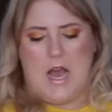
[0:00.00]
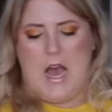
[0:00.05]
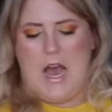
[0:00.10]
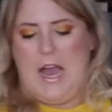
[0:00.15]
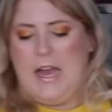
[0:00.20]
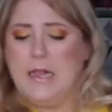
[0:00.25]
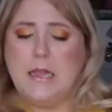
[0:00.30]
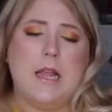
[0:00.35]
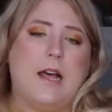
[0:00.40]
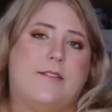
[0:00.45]

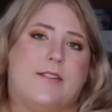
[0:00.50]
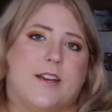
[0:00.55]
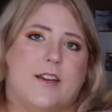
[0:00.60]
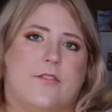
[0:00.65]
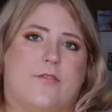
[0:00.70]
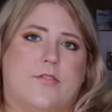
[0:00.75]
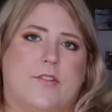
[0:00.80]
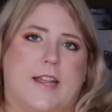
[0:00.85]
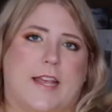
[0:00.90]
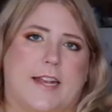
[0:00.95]
I love a
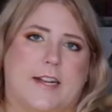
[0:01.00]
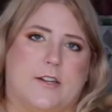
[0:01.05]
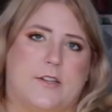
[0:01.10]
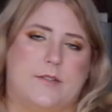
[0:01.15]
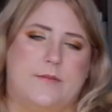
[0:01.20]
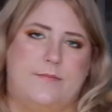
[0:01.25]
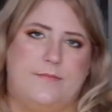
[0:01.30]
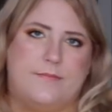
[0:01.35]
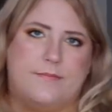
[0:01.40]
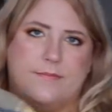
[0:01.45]
good
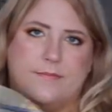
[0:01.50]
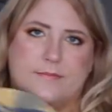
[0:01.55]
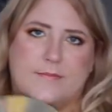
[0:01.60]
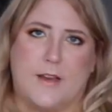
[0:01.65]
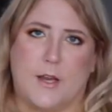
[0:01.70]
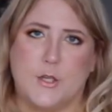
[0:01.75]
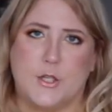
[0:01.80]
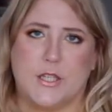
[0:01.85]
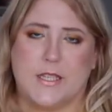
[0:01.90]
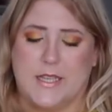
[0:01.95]
flannel.
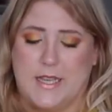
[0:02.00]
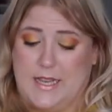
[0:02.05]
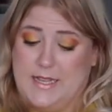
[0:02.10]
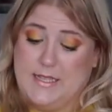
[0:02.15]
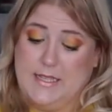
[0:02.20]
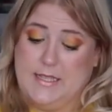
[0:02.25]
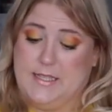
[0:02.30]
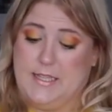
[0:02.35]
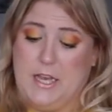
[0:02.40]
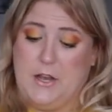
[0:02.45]

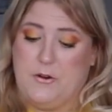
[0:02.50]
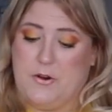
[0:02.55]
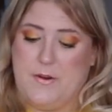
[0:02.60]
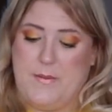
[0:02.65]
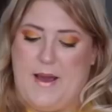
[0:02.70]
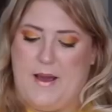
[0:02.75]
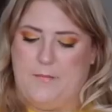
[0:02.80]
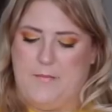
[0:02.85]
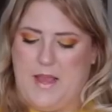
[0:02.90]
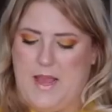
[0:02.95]
It's a secret
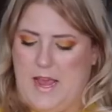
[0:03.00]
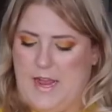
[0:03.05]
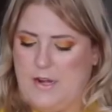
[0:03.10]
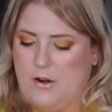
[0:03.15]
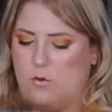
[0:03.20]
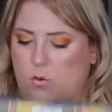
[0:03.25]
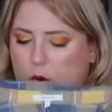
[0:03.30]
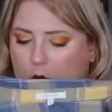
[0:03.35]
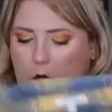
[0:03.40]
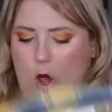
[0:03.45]
about me. I
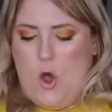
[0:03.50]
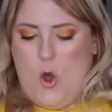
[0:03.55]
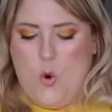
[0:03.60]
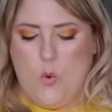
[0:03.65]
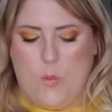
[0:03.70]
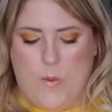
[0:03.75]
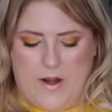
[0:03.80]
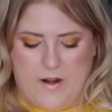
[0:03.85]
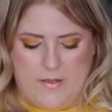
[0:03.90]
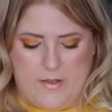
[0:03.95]
don't
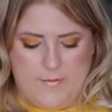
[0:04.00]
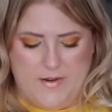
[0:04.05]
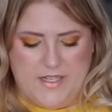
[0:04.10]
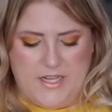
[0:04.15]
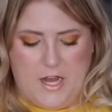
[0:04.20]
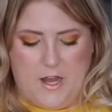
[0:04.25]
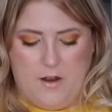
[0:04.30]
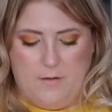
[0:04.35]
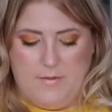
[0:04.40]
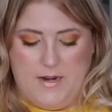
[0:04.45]
wear them a
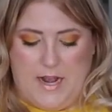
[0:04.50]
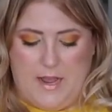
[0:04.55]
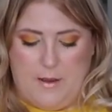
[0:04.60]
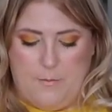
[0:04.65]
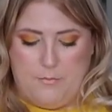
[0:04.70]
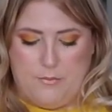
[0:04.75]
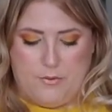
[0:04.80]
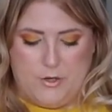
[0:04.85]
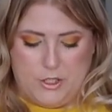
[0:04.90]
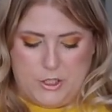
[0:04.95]
ton, but I
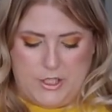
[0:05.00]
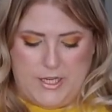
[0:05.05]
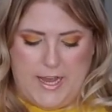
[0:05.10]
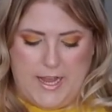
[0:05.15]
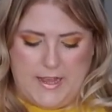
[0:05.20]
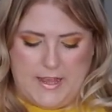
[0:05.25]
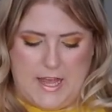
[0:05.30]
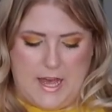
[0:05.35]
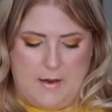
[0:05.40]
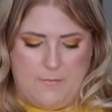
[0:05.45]

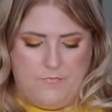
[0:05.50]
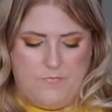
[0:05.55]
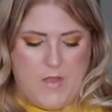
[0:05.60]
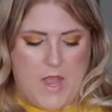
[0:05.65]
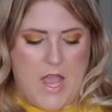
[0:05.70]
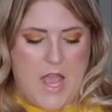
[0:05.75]
appreciate them.